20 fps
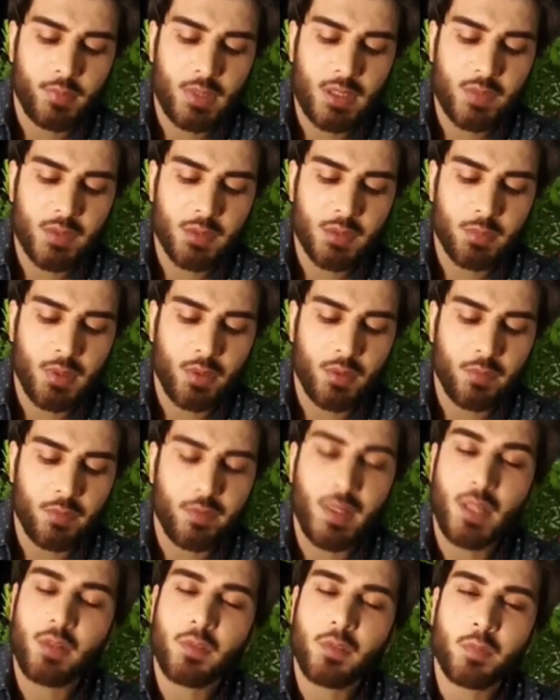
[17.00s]
it was about a
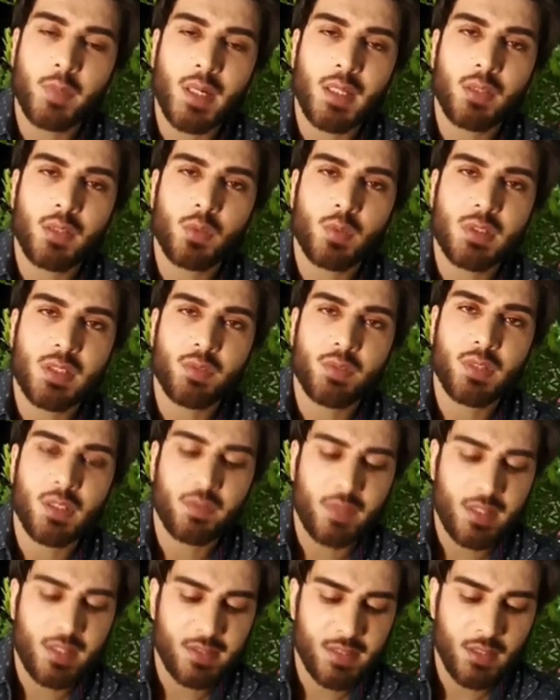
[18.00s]
fan of mine who was living
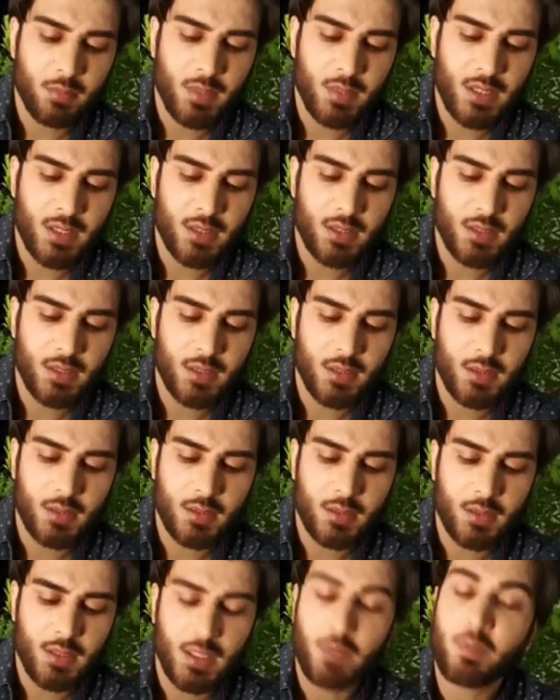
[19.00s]
in Faisalabad, and
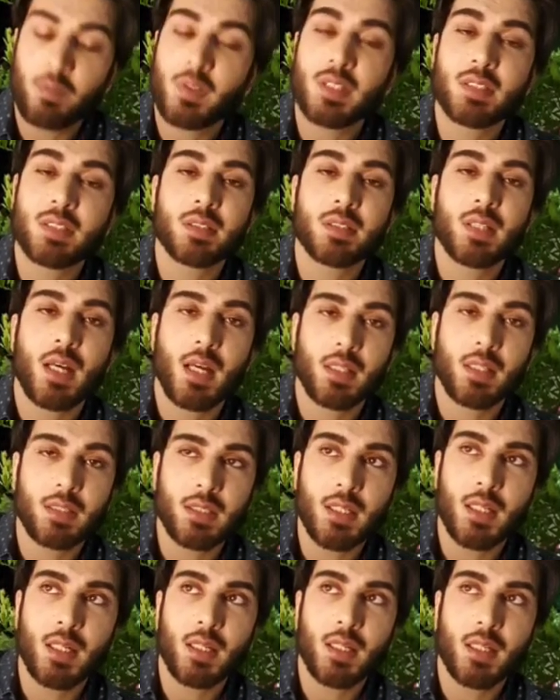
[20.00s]
her name was
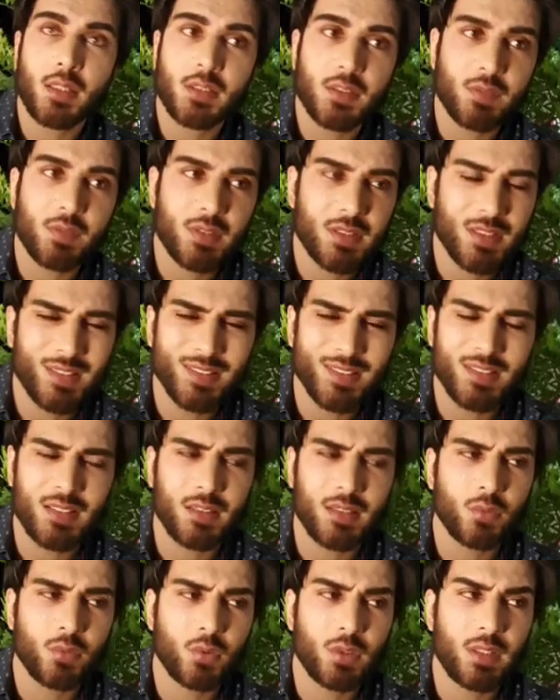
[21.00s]
Hadia, and she was
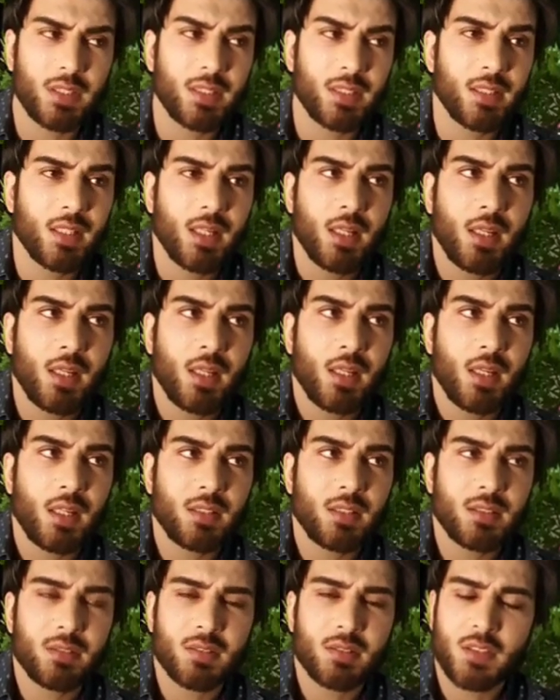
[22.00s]
16 only,
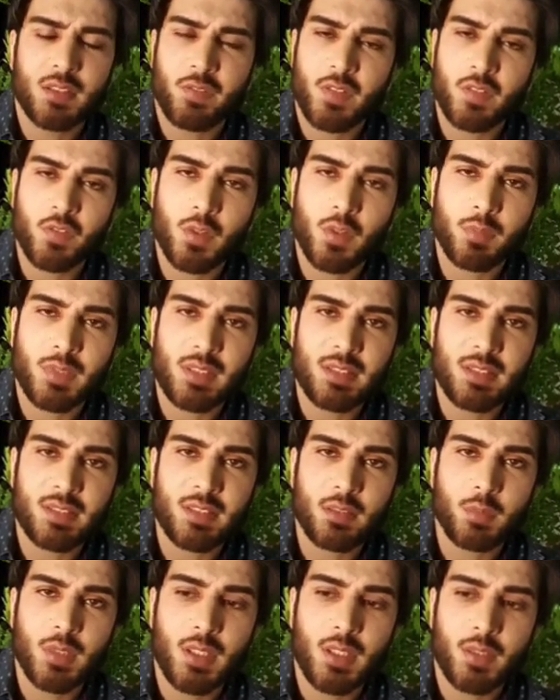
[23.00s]
and she was suffering from
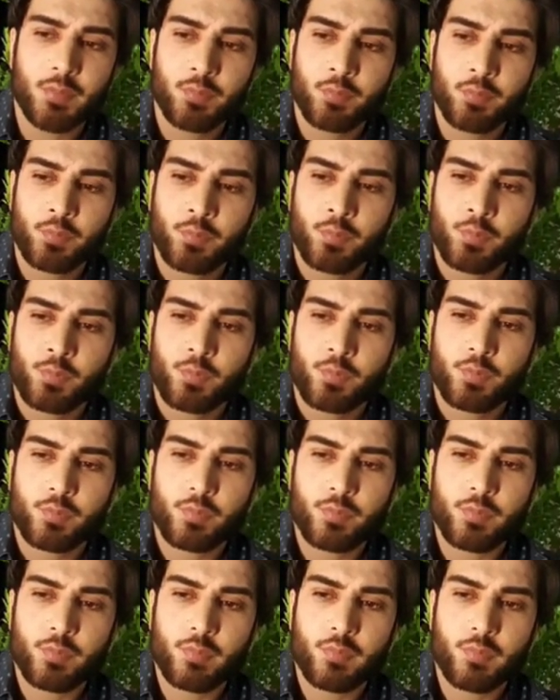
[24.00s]
thalassemia.
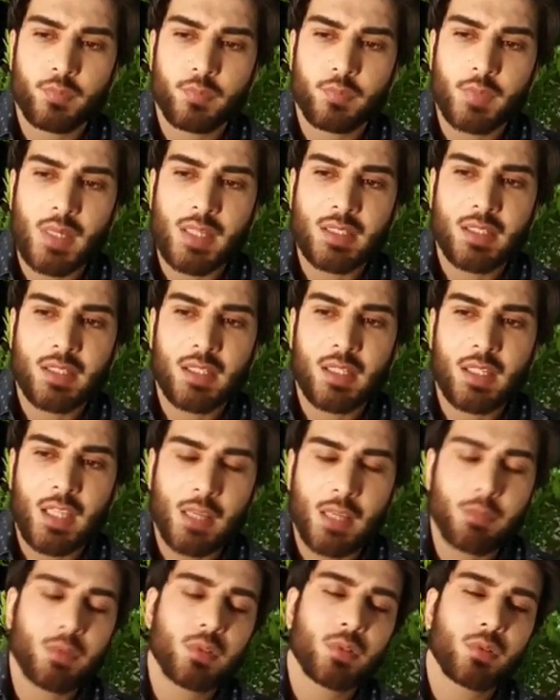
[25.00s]
I
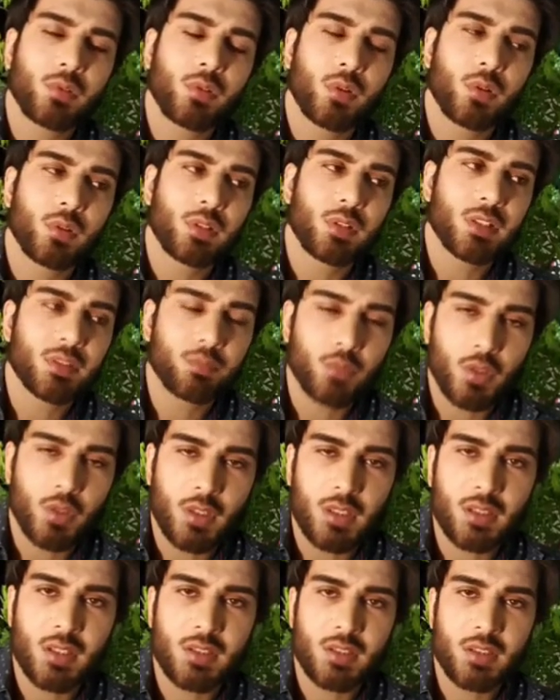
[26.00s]
came to know this
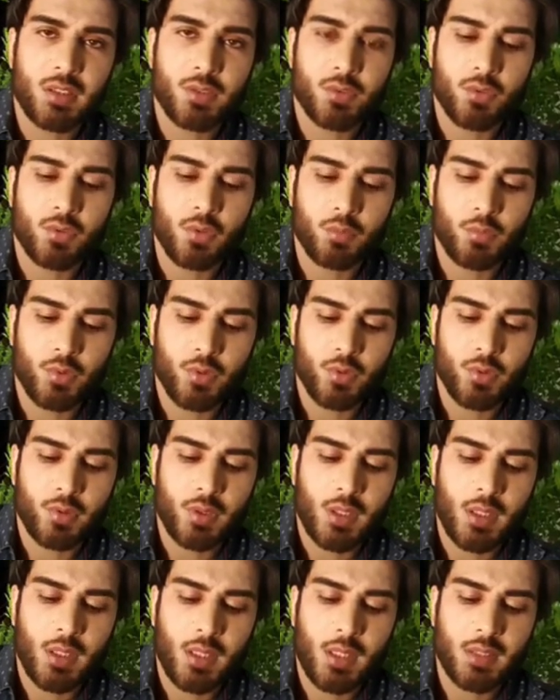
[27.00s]
morning that she's no more
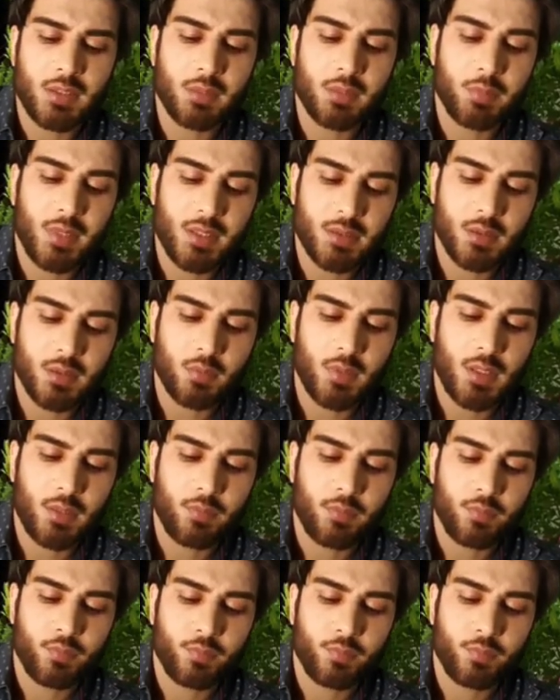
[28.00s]
and she passed away.